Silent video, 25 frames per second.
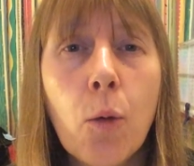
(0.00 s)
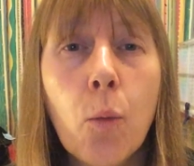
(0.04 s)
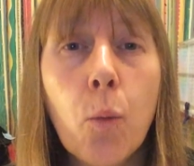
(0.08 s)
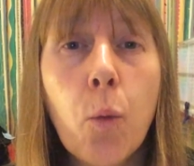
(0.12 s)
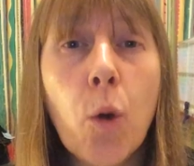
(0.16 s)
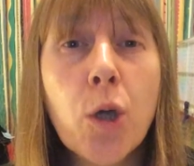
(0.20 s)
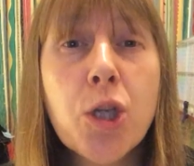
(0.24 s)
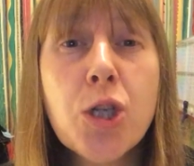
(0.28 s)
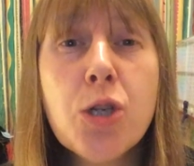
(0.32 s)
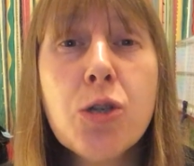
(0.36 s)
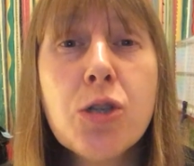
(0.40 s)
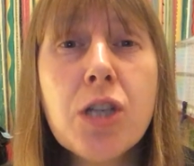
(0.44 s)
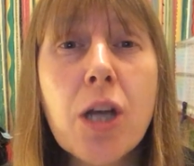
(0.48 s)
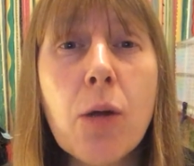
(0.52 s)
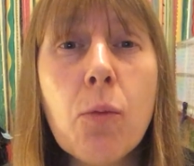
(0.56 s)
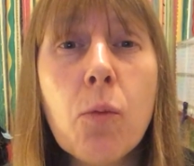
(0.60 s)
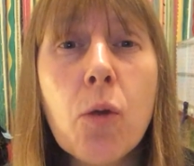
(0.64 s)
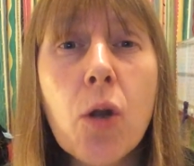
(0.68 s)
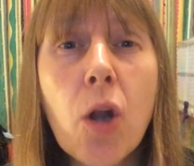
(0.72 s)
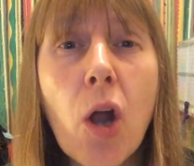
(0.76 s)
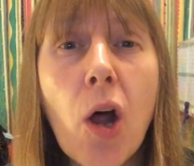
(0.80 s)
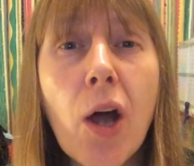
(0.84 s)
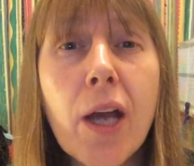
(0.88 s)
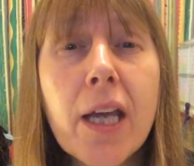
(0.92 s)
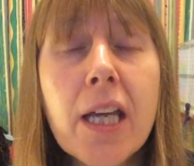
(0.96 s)
What you don't
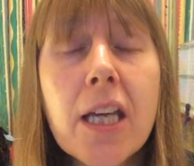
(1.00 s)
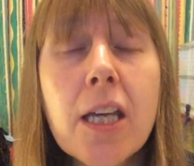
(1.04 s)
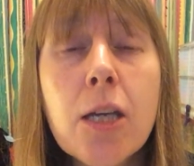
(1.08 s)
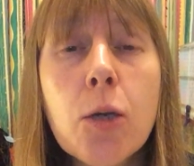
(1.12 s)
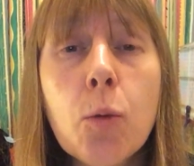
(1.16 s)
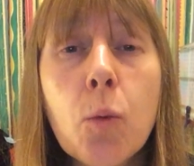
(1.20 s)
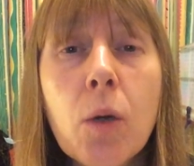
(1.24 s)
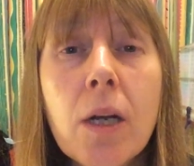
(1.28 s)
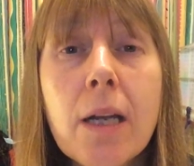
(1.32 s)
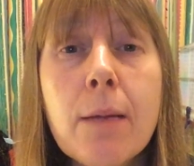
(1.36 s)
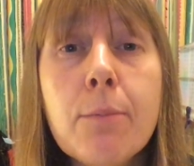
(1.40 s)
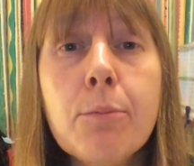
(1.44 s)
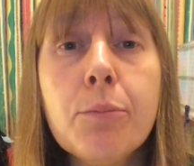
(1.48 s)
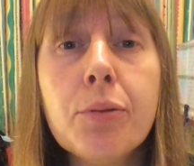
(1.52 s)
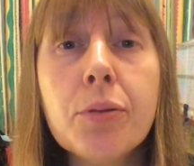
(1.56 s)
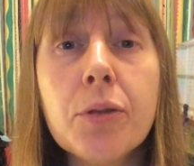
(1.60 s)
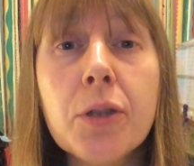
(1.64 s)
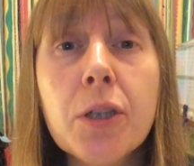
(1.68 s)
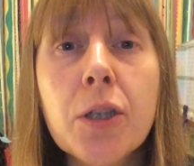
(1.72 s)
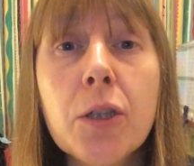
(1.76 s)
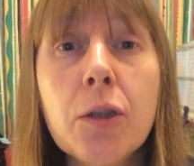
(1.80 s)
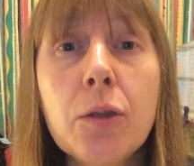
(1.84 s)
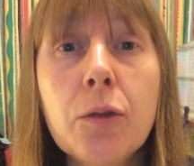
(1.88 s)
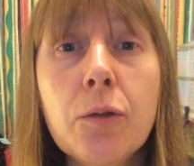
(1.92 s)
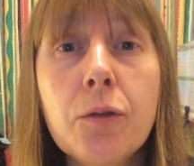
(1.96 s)
like, you will
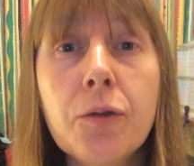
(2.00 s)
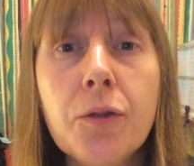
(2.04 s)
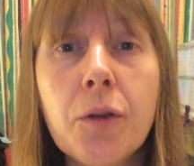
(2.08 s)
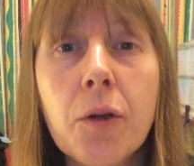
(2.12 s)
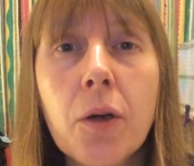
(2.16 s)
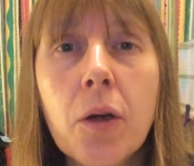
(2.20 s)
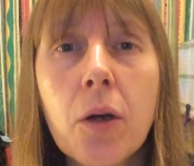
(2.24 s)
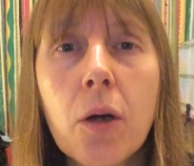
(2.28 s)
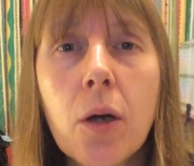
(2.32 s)
improve.